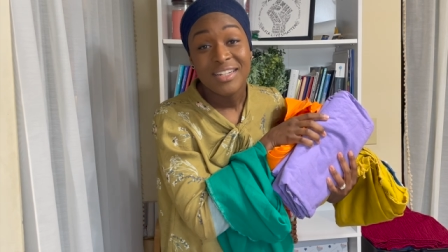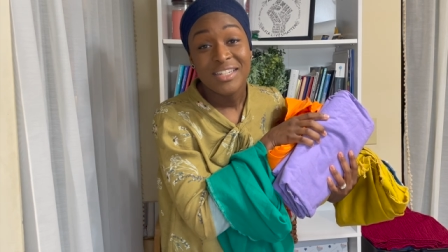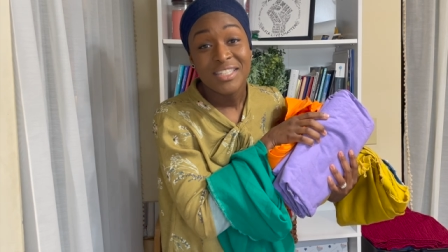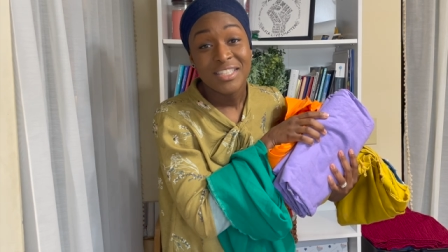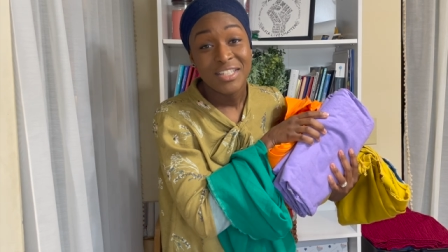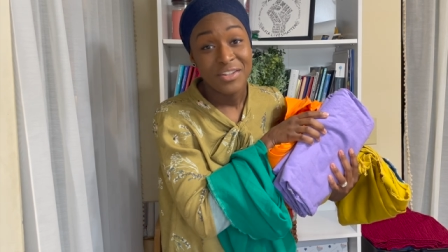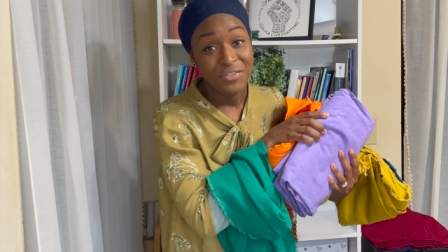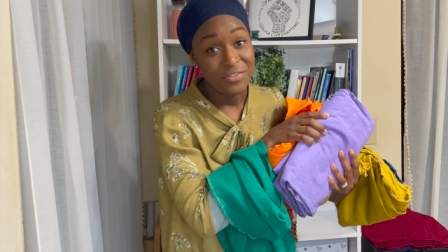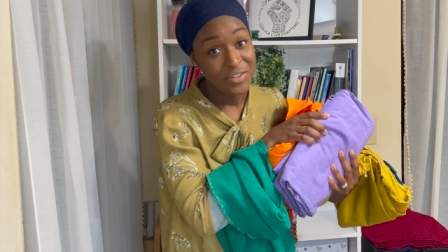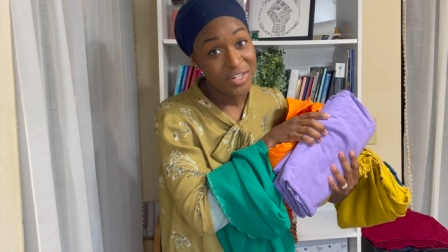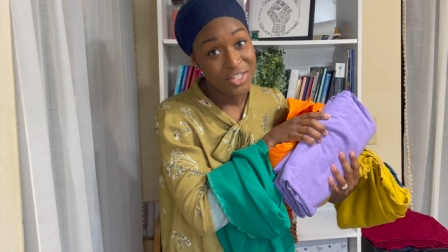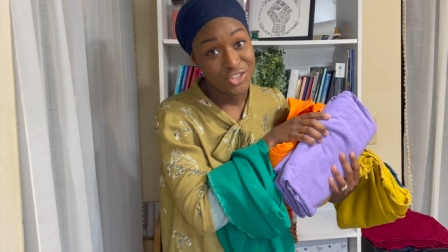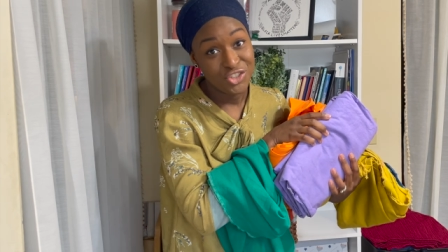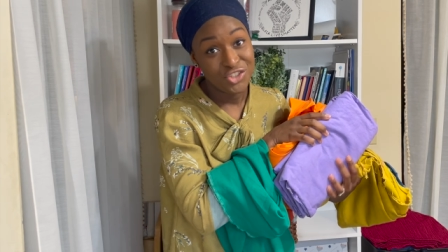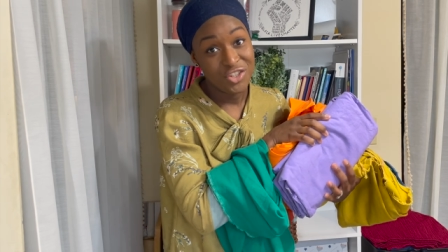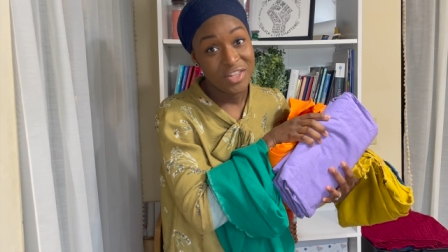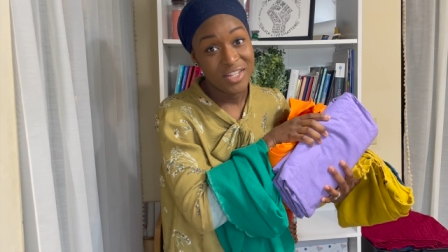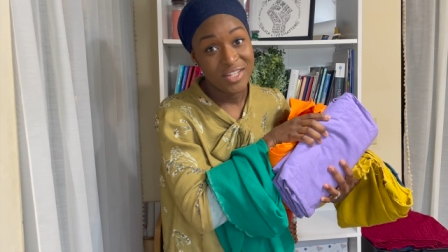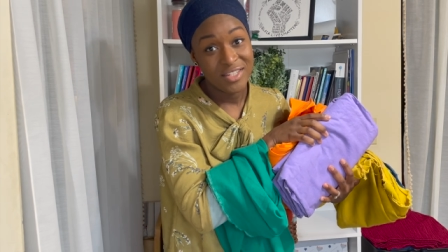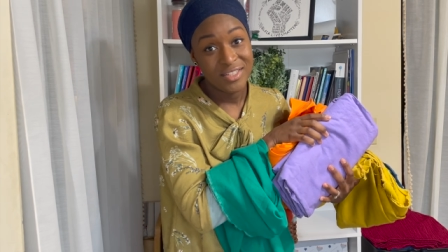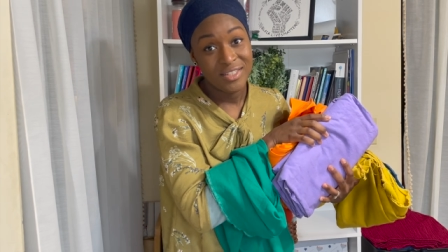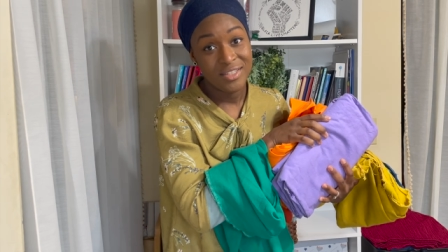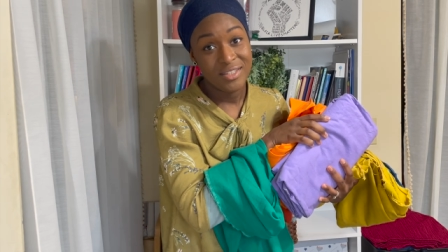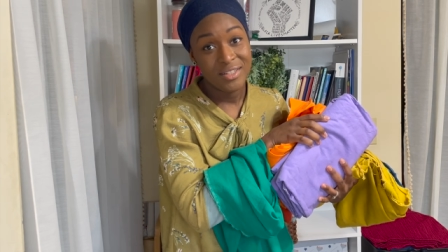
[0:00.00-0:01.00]
to finish
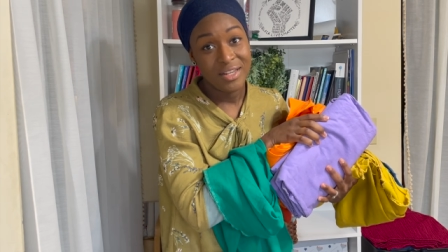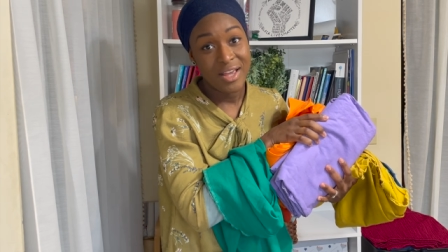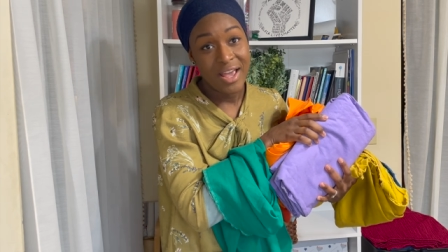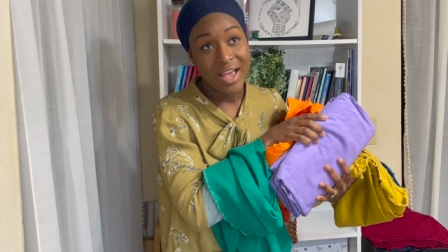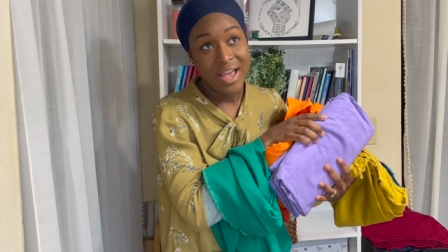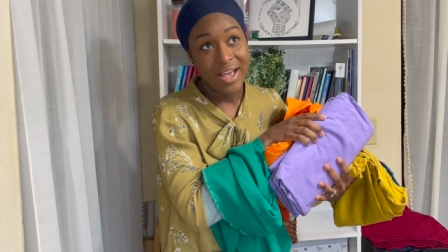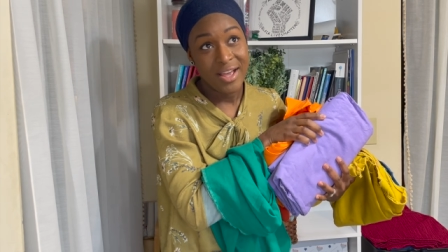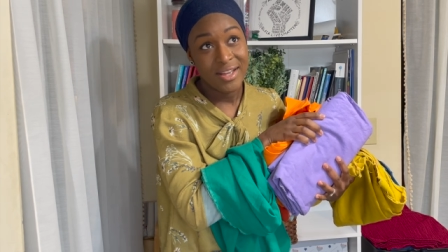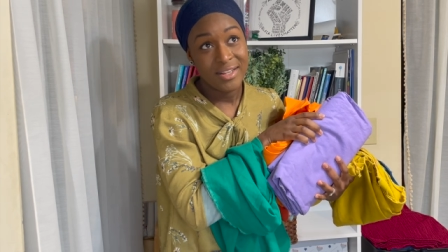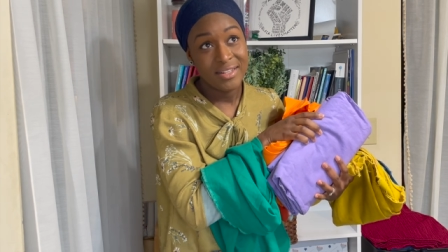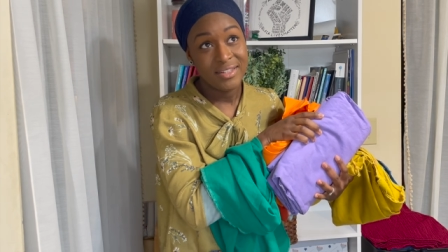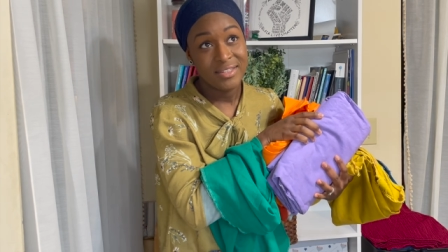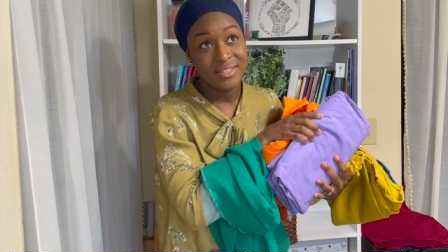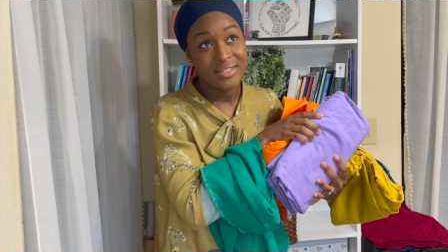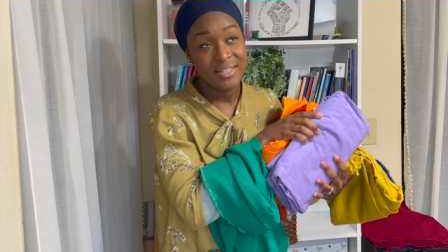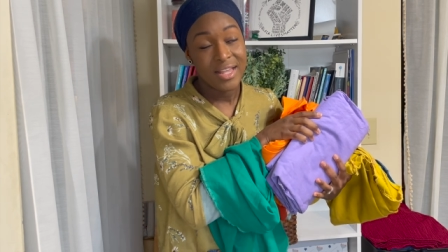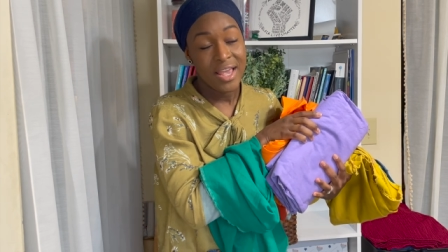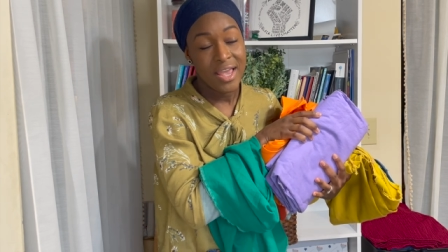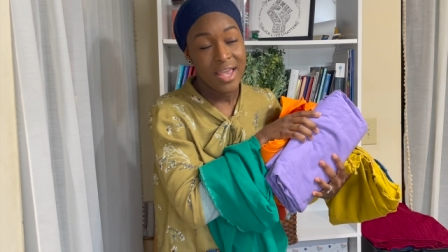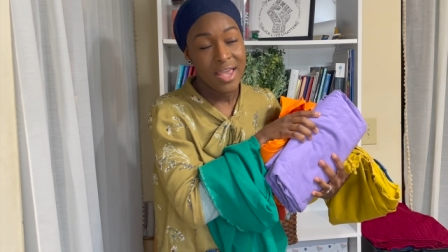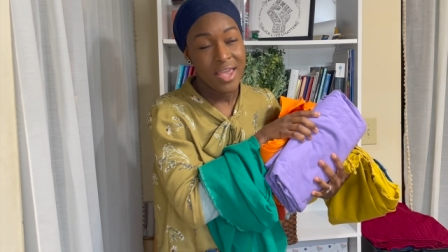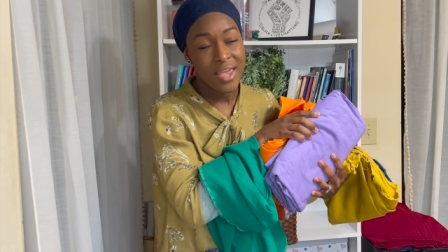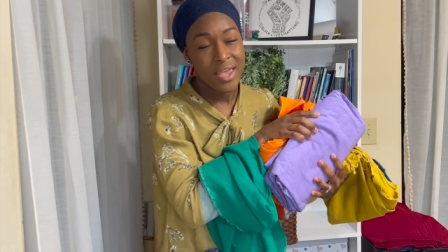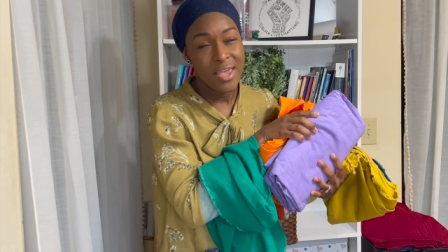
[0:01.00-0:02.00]
this as
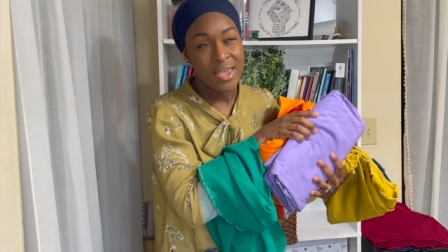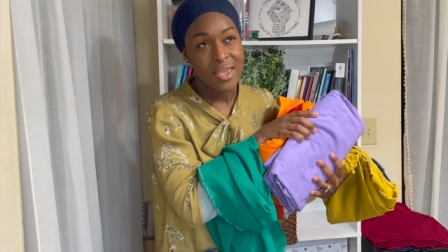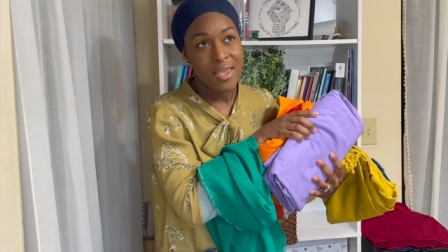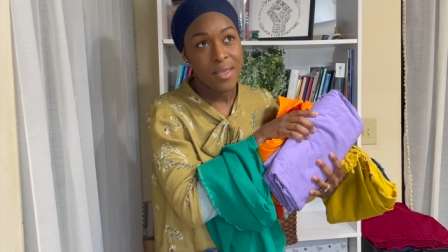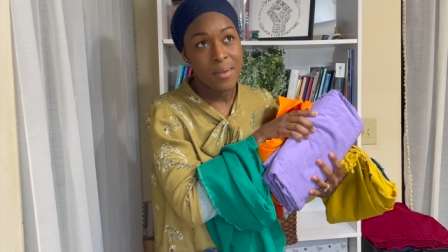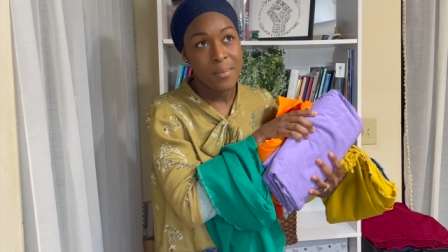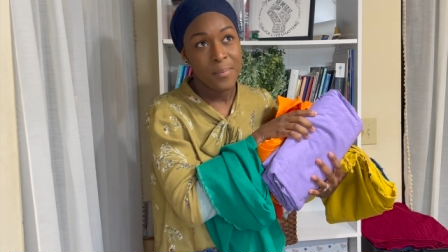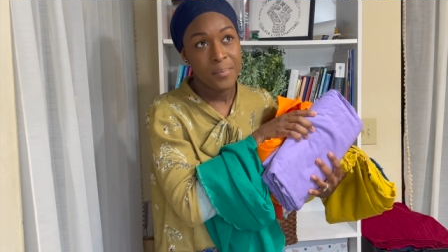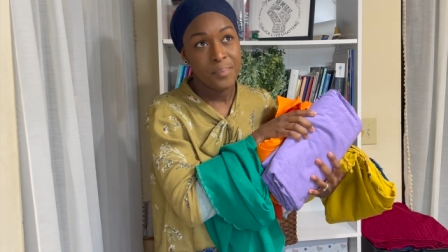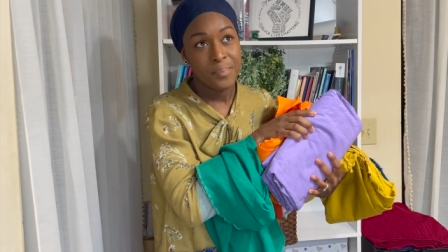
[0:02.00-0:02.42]
a